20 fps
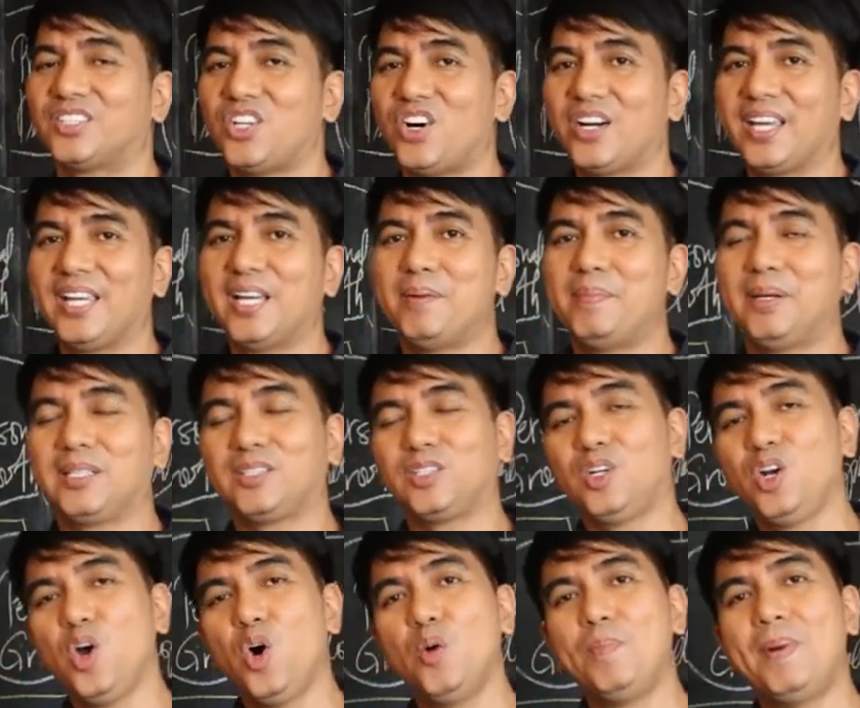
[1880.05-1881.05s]
Talking about
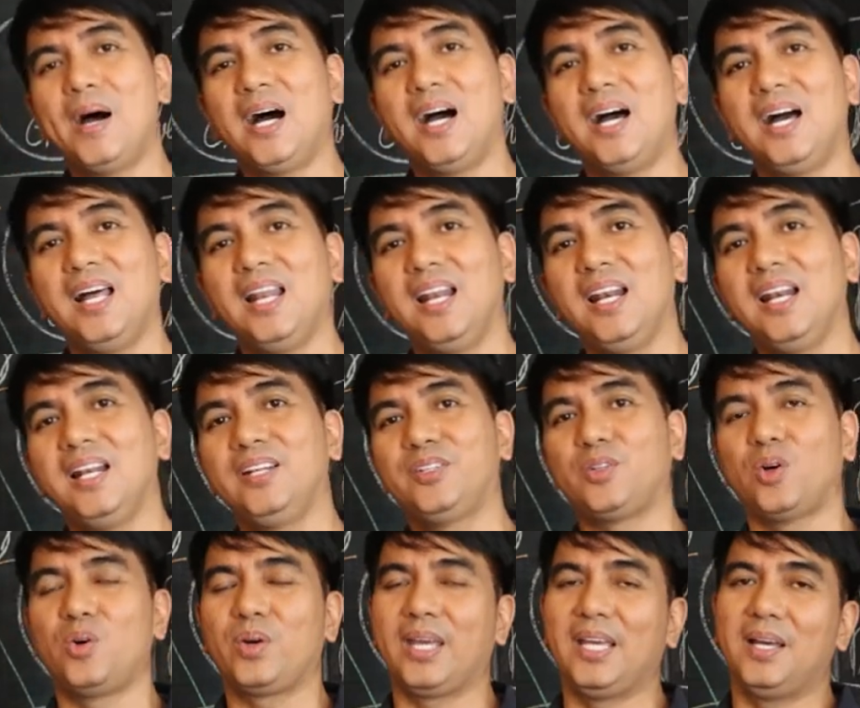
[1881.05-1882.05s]
global,
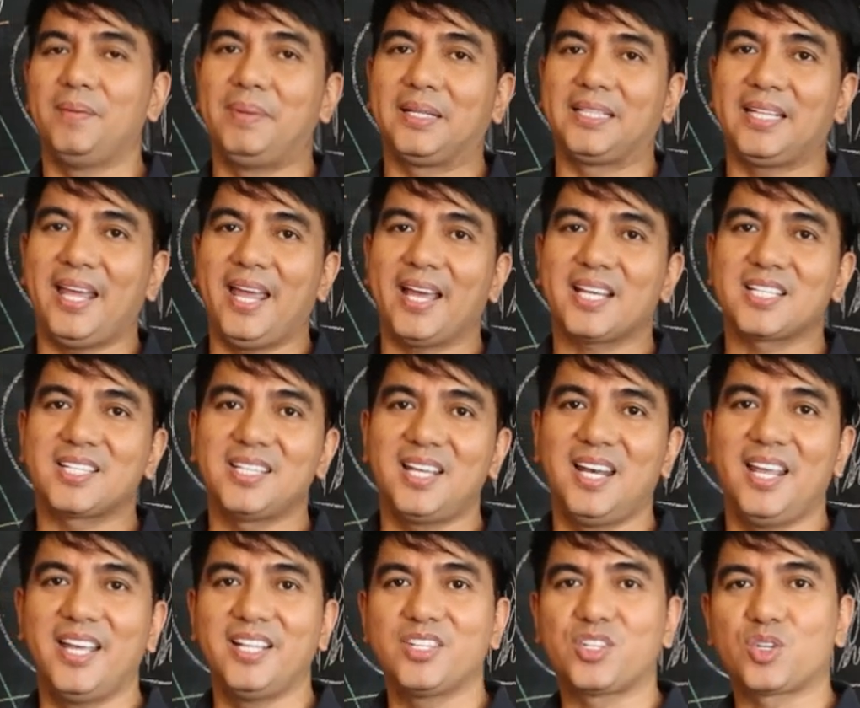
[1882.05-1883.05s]
talking about
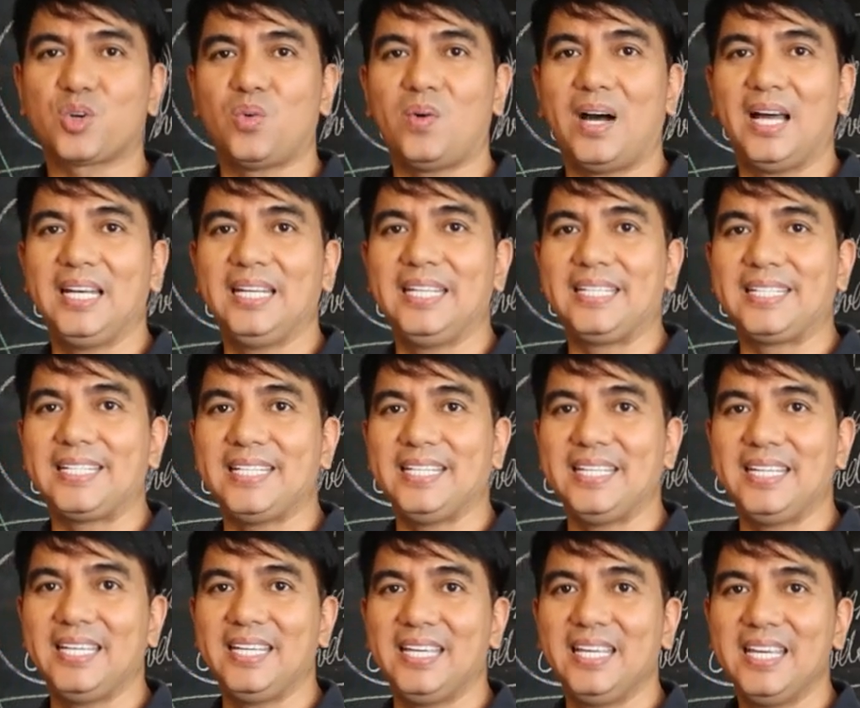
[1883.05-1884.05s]
excellence,
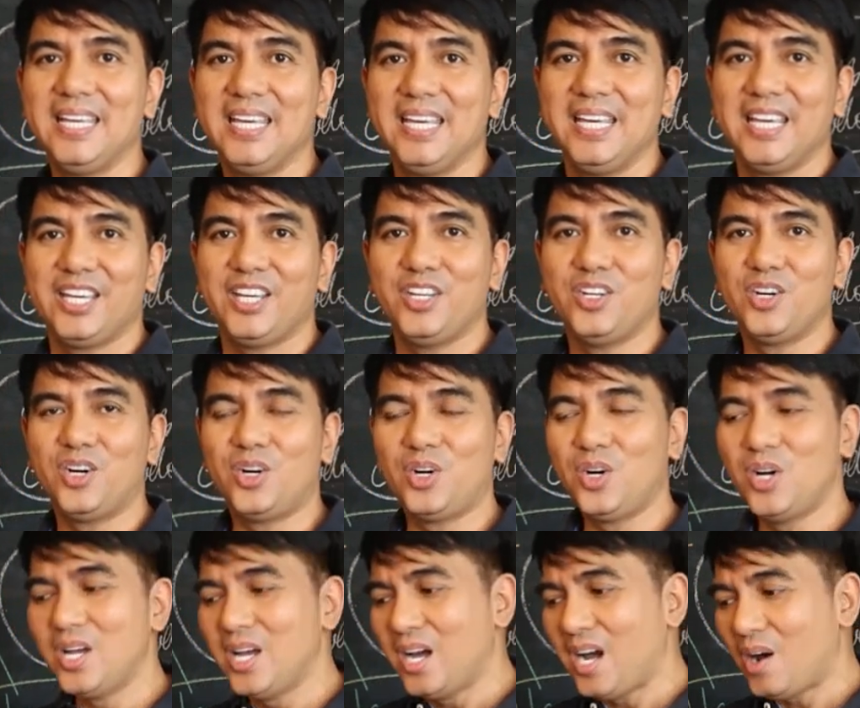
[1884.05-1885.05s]
quality, you
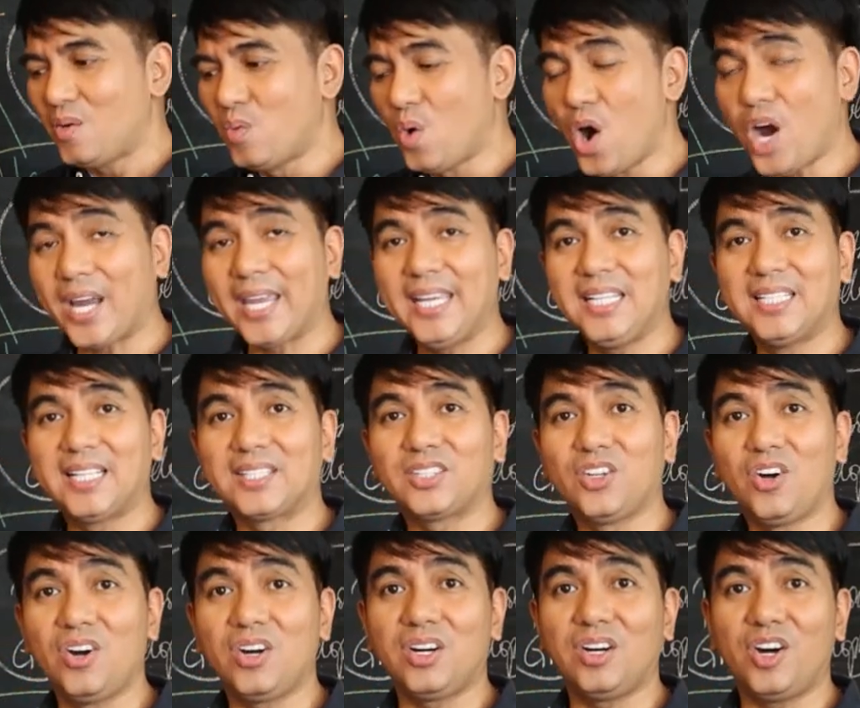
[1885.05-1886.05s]
know, walking the
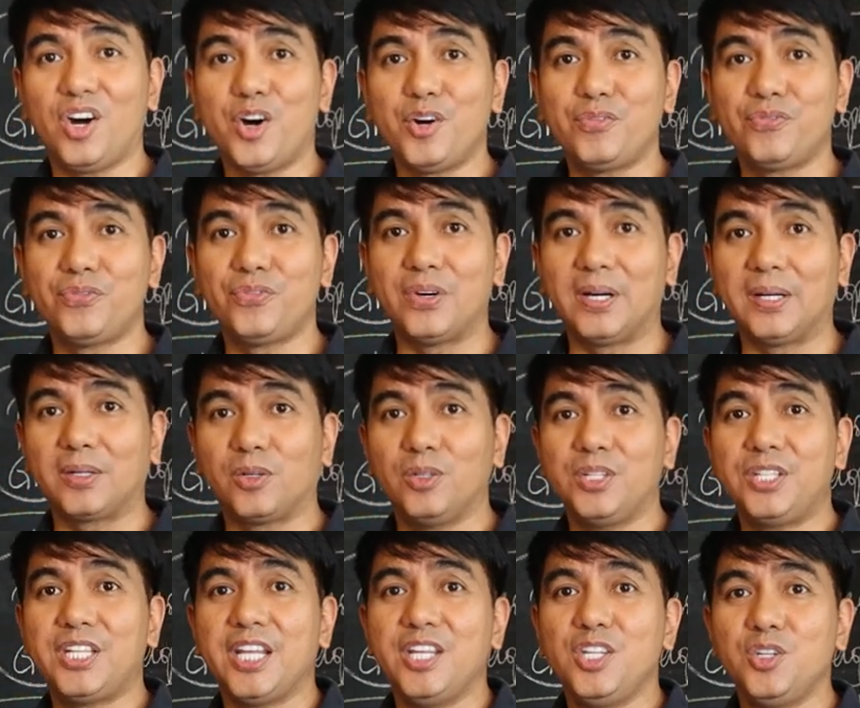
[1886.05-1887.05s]
talk of
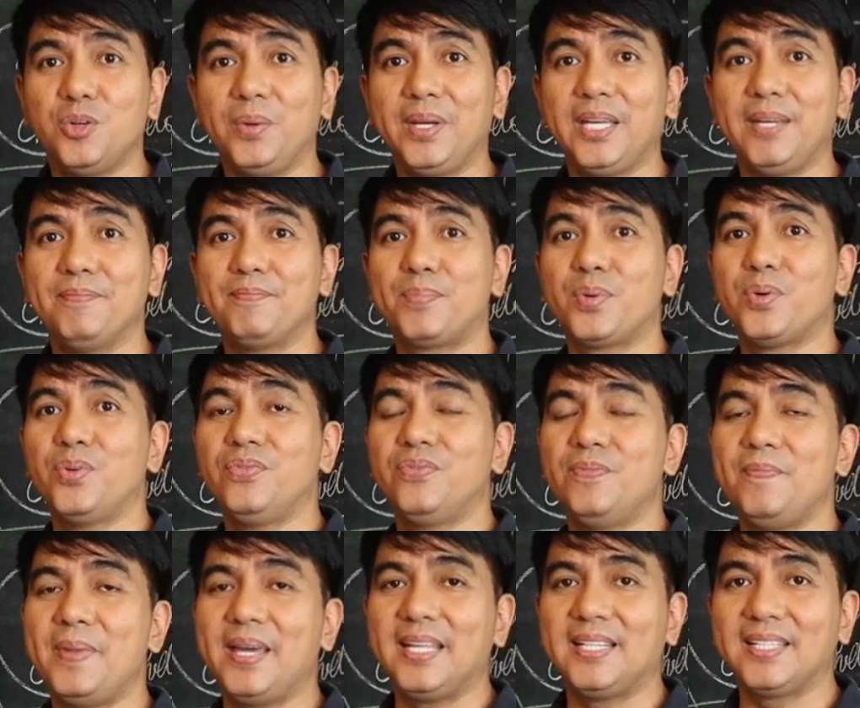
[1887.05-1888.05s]
continuing
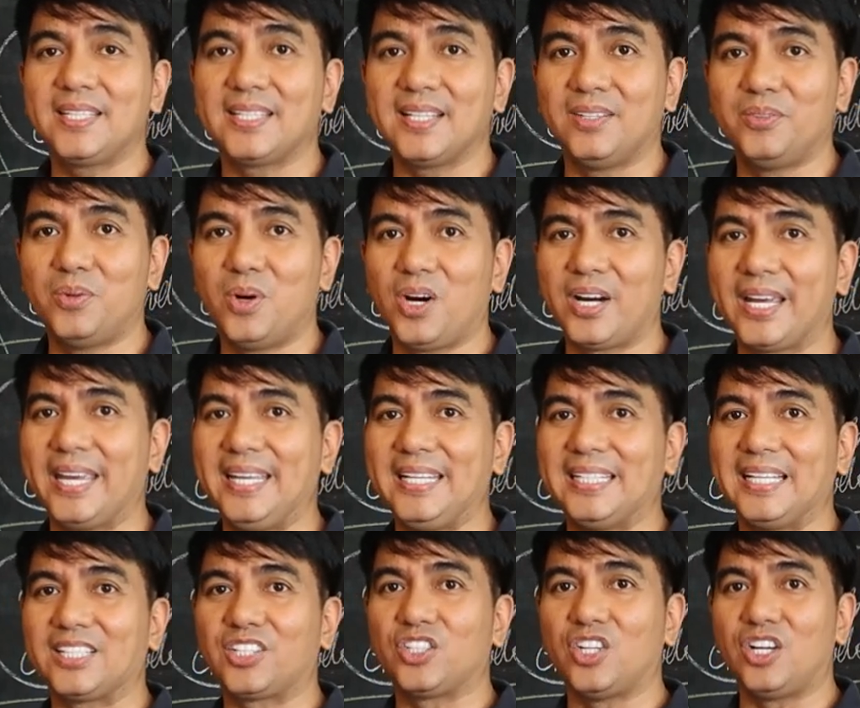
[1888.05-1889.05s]
improvement, walking
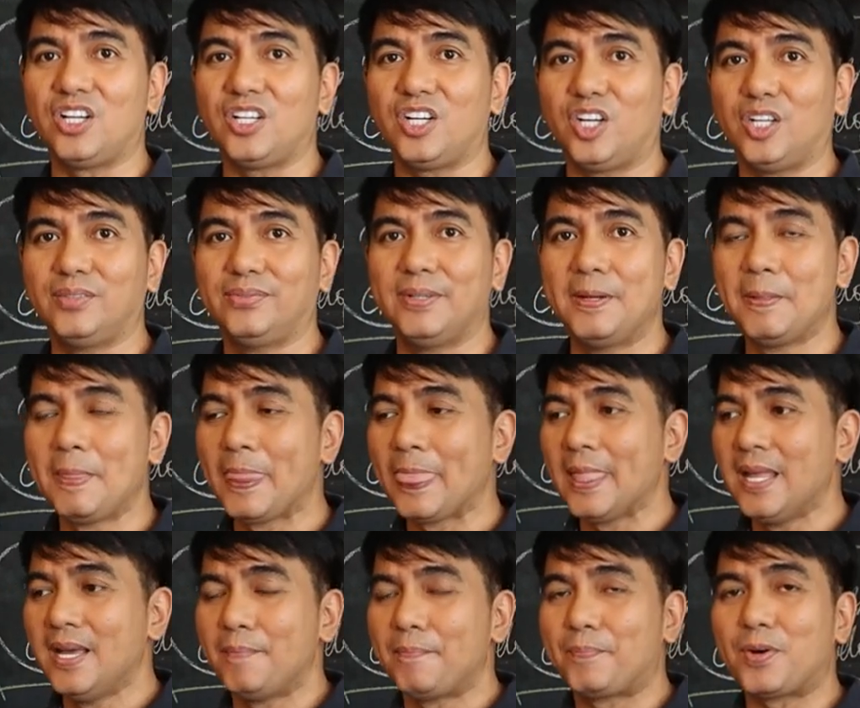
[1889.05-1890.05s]
the talk of
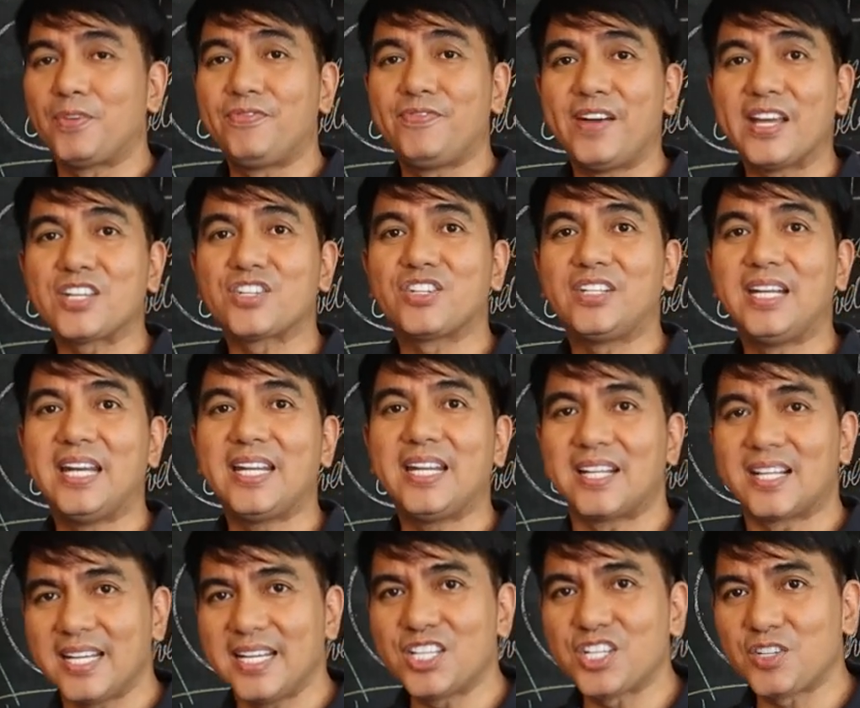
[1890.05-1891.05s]
professional
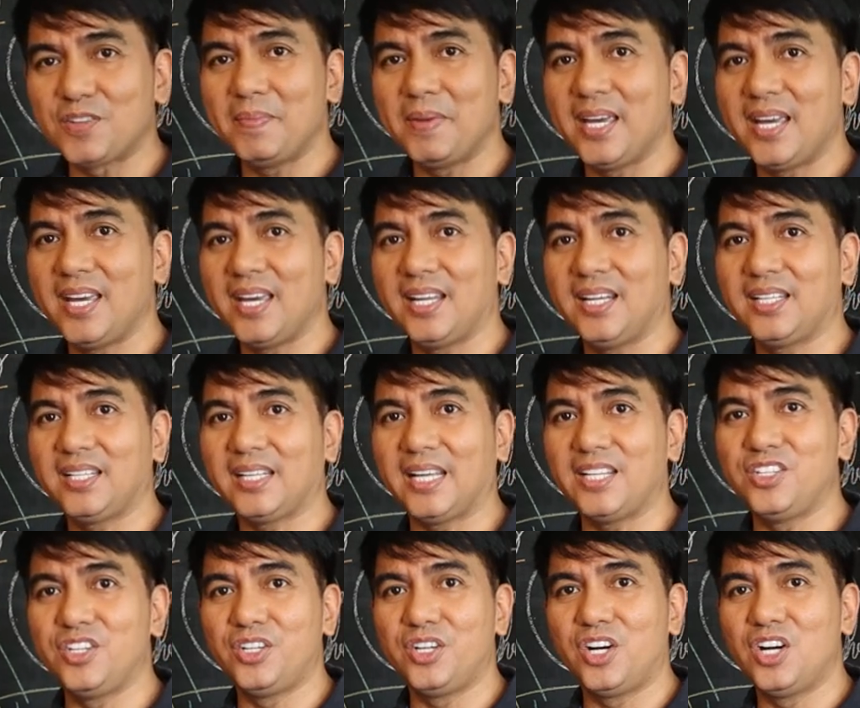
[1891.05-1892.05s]
enrichment,
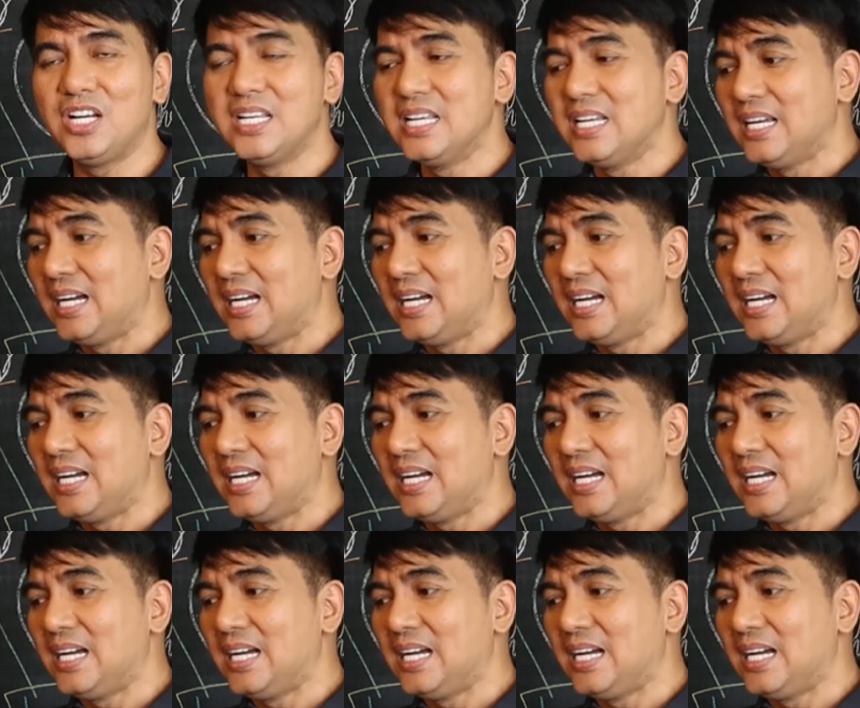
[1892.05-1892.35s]
and you know,